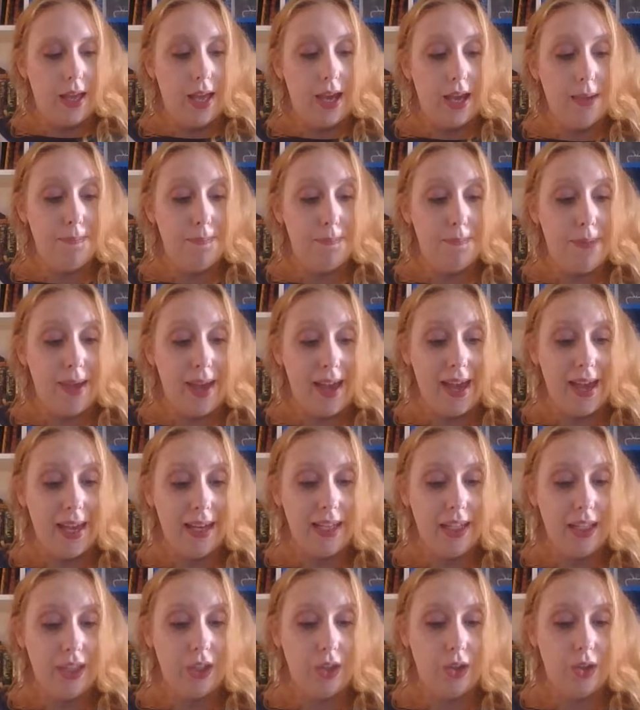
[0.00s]
I
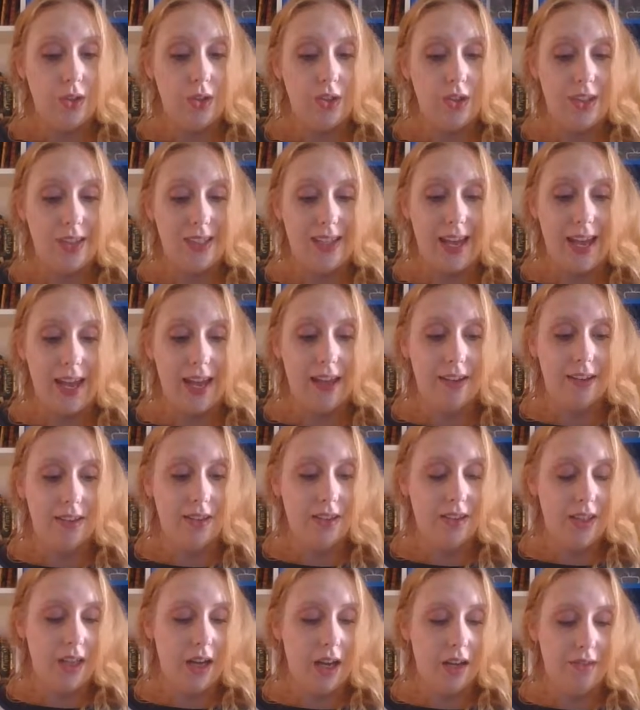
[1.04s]
barely could
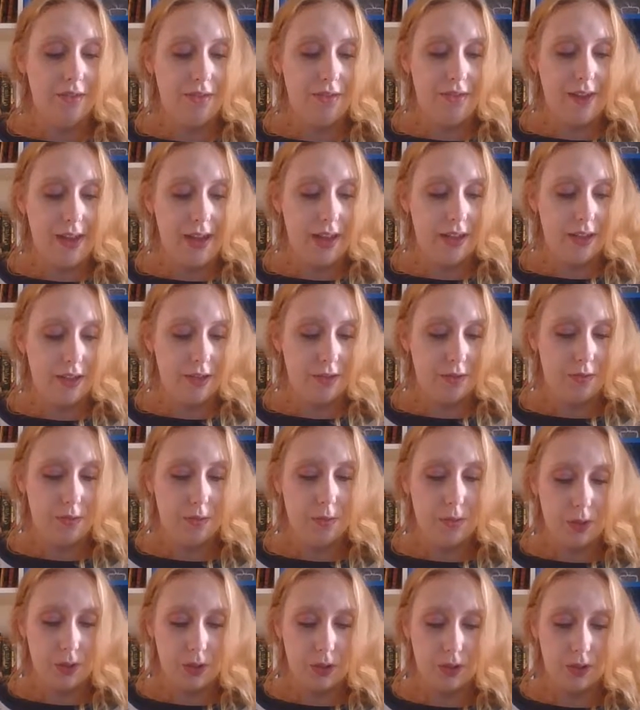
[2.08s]
stand the unfairness of the
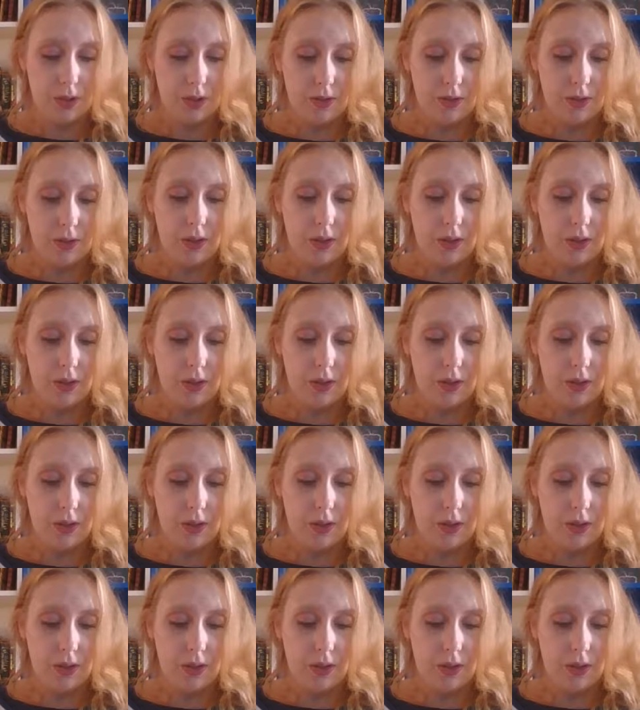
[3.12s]
book,